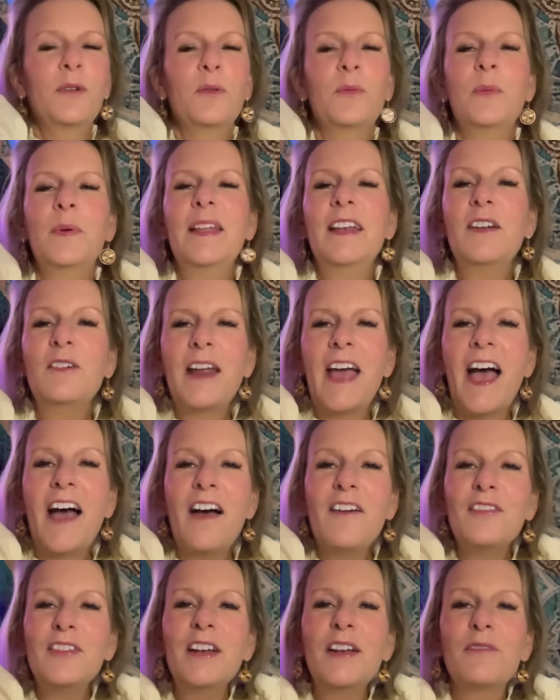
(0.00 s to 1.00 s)
We don't
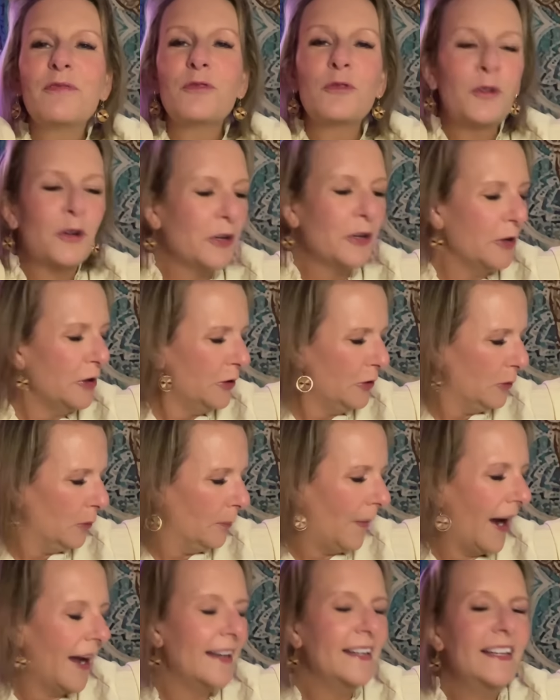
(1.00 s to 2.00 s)
have enough
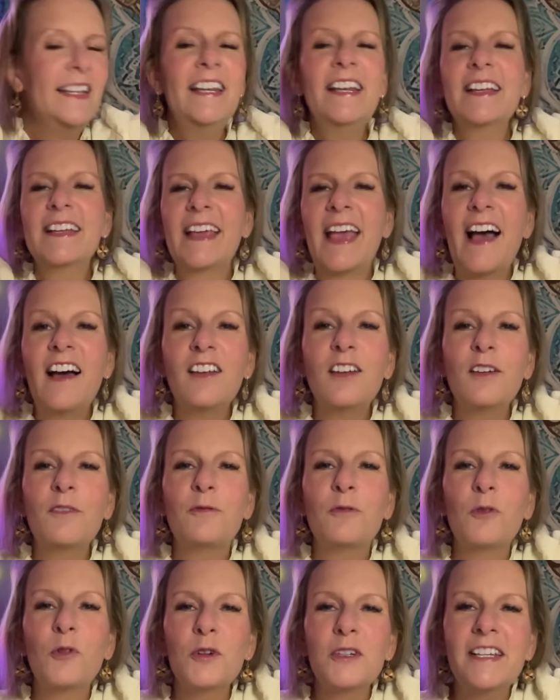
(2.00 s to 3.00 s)
room. I need a
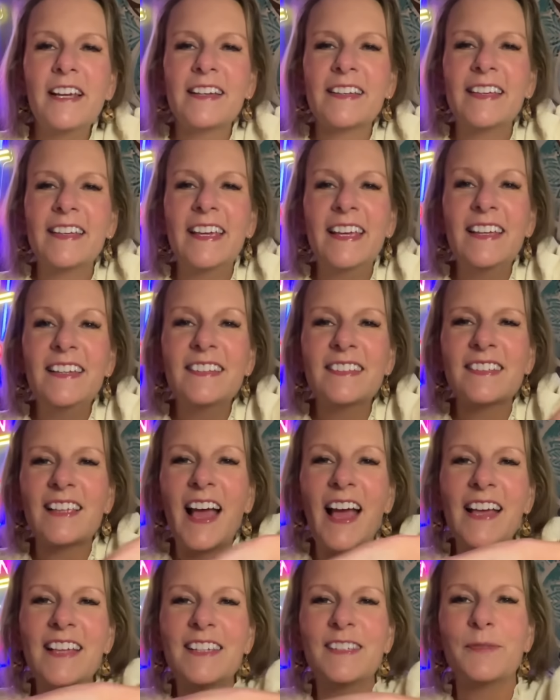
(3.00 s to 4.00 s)
California king
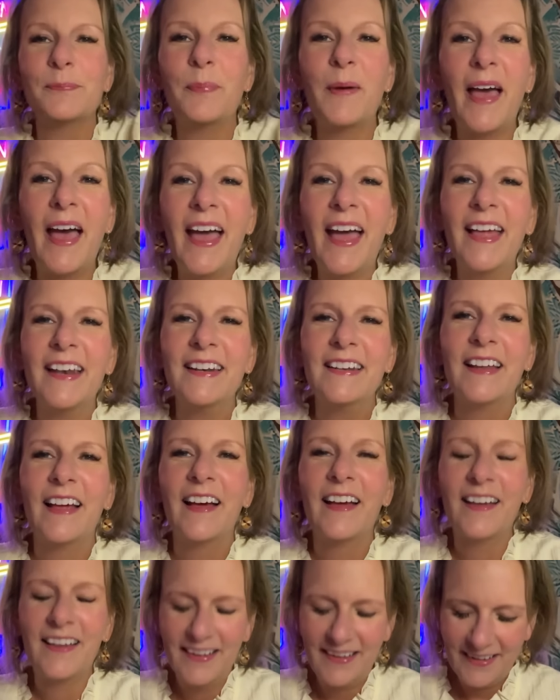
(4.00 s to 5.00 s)
size bed.
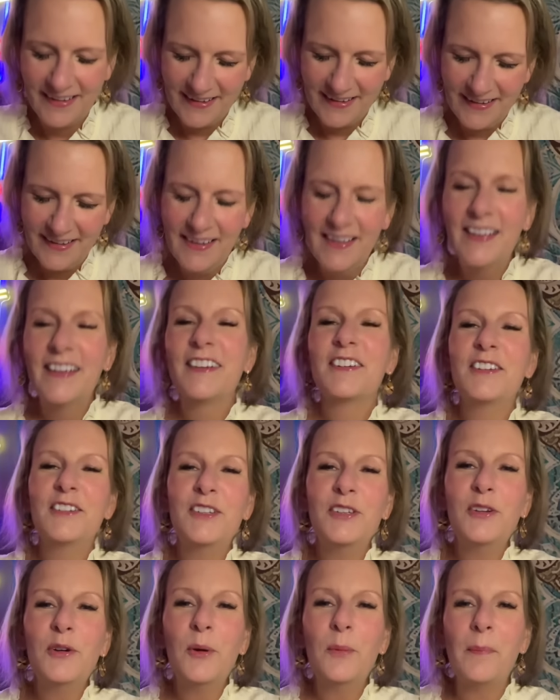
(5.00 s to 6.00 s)

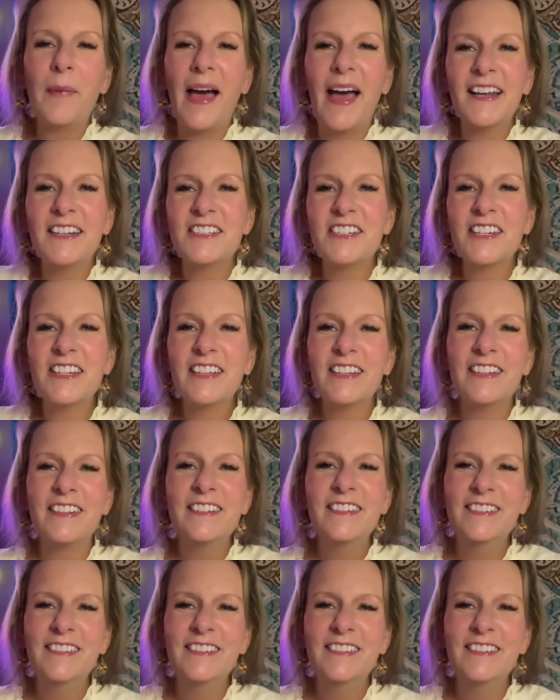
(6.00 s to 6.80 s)
Could you imagine?